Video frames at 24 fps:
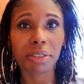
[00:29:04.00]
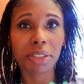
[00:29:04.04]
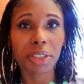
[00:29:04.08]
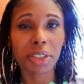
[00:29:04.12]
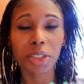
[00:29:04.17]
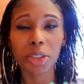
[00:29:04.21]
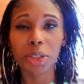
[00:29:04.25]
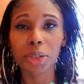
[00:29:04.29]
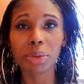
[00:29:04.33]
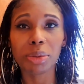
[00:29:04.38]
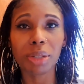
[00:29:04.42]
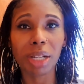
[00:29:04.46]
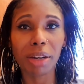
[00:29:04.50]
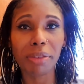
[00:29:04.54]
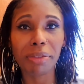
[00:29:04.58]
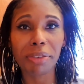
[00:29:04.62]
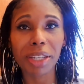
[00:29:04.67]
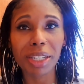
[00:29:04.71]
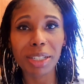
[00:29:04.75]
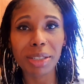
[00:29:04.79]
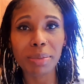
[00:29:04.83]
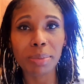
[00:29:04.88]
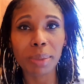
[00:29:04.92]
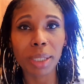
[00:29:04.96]
Do you love
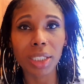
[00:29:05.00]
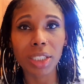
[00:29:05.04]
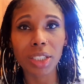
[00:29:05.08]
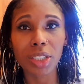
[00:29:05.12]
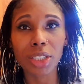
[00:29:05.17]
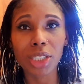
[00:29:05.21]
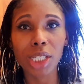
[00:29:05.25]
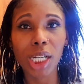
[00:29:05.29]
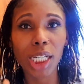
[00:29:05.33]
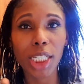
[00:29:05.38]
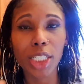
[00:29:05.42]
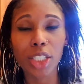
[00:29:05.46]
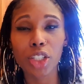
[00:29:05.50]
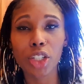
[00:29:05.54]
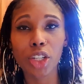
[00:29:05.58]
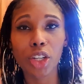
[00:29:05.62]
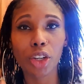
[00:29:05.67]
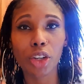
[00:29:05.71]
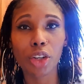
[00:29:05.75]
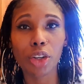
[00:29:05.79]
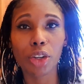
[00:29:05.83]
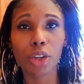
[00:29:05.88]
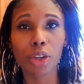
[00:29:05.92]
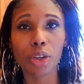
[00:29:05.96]
it as much as I
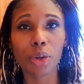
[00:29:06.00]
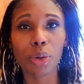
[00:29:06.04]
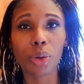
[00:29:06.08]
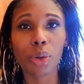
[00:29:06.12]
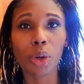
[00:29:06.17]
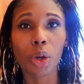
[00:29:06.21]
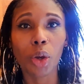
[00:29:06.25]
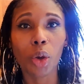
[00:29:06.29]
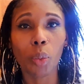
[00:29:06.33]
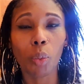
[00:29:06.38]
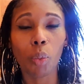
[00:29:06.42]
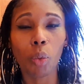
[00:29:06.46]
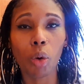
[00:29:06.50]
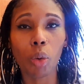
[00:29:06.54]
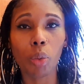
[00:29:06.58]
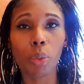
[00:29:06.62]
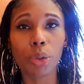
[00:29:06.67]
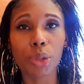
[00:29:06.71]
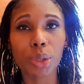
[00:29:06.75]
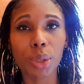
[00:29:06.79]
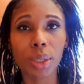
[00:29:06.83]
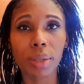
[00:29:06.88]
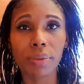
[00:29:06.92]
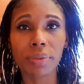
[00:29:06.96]
do? What
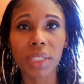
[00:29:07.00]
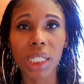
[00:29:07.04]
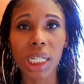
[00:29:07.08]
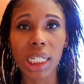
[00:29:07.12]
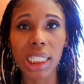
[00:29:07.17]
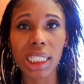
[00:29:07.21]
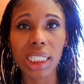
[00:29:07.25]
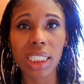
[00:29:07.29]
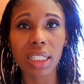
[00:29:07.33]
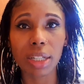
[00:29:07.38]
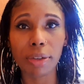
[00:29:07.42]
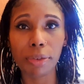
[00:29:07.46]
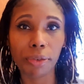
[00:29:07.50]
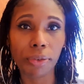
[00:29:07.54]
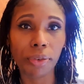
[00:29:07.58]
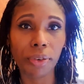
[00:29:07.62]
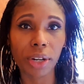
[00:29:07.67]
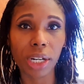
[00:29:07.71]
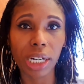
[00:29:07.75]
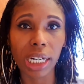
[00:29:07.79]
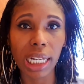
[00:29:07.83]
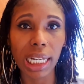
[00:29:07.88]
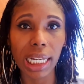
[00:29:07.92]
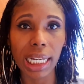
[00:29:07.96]
would you have done
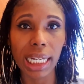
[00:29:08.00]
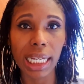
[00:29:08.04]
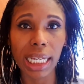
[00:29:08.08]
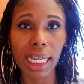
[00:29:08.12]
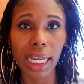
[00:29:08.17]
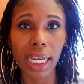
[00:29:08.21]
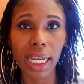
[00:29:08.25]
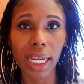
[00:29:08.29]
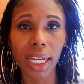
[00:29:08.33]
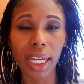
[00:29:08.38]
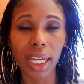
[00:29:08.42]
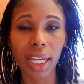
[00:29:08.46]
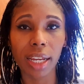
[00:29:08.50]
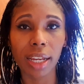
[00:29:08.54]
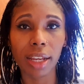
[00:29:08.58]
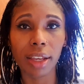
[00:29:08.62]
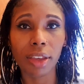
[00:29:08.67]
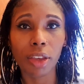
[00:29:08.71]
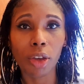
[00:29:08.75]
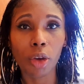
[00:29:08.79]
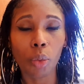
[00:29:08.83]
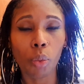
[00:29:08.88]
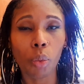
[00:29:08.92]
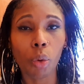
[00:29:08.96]
differently?
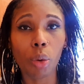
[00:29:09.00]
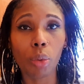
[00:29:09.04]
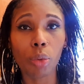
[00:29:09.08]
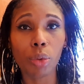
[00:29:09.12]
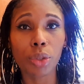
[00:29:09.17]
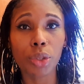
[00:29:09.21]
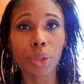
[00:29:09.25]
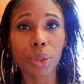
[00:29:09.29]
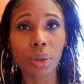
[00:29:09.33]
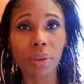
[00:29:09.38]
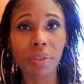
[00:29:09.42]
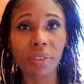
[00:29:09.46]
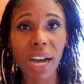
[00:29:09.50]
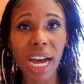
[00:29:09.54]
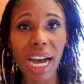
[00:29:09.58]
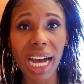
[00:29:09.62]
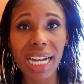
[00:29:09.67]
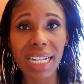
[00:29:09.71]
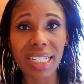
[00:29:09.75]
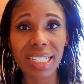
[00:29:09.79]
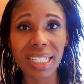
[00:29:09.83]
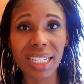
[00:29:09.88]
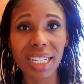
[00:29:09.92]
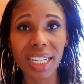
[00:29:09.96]
What would you have
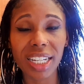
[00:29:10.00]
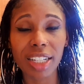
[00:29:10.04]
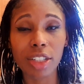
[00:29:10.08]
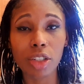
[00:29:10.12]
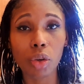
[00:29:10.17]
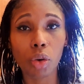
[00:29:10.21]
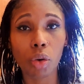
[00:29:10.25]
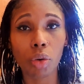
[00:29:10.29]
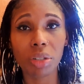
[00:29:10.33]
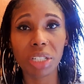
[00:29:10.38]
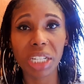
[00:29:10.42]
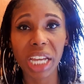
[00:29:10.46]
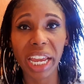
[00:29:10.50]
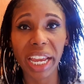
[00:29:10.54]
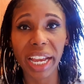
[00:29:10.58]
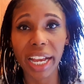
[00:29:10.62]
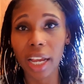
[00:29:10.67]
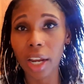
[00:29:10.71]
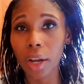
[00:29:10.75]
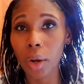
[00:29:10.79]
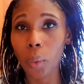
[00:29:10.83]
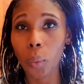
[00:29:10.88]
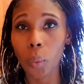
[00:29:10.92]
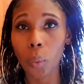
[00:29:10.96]
added or
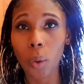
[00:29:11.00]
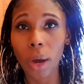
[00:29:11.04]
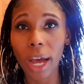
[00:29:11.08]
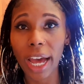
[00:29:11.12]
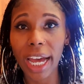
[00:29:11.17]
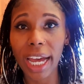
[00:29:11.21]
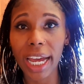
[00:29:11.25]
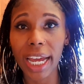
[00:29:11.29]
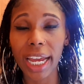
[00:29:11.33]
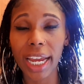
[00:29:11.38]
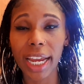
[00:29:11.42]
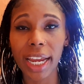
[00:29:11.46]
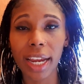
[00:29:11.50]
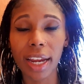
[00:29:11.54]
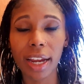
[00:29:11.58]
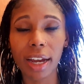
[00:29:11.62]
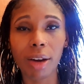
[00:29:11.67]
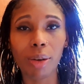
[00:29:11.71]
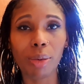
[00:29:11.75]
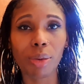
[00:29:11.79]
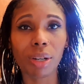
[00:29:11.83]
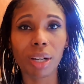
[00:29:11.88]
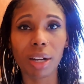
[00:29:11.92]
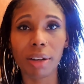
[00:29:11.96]
taken away? I
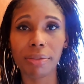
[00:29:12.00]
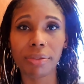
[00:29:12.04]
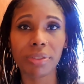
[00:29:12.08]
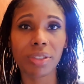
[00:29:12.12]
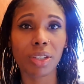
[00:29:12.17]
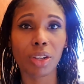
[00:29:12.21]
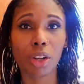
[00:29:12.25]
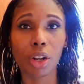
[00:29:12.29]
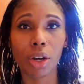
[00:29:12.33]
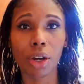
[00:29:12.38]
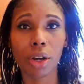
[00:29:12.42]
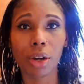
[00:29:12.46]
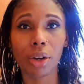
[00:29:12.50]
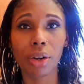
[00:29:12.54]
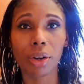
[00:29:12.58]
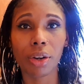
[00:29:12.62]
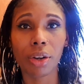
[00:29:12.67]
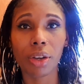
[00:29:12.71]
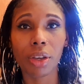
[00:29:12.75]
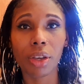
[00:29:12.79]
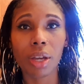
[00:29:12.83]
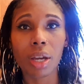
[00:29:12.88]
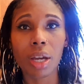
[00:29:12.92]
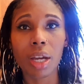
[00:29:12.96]
would love to know.
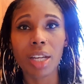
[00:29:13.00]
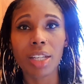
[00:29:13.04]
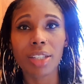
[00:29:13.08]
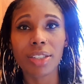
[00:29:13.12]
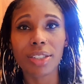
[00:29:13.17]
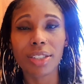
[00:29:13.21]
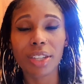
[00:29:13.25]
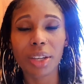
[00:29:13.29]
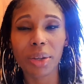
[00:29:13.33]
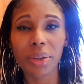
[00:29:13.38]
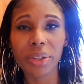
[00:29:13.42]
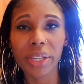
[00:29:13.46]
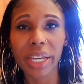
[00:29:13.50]
So